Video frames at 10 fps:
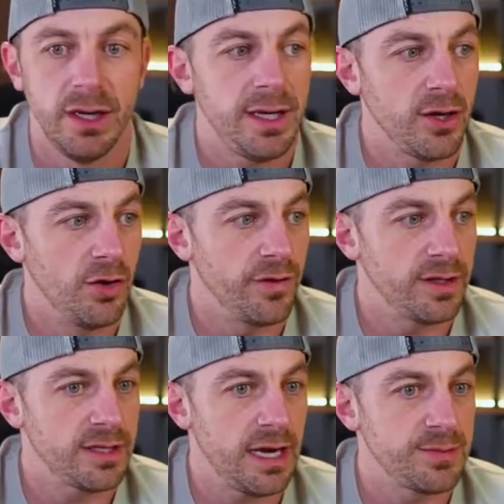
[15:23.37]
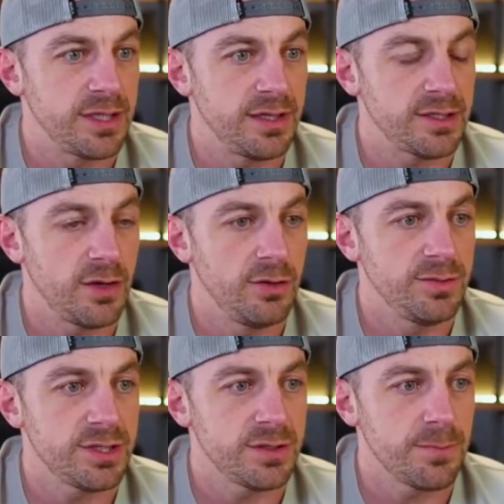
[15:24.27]
peek over the tops of these
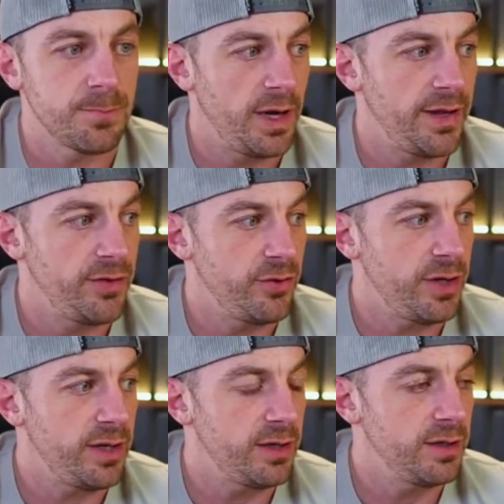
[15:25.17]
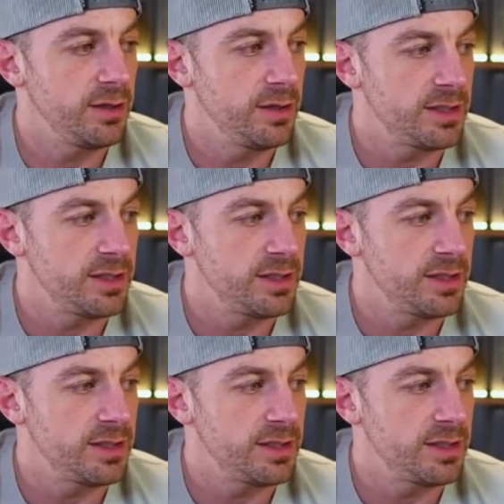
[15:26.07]
homes right through here.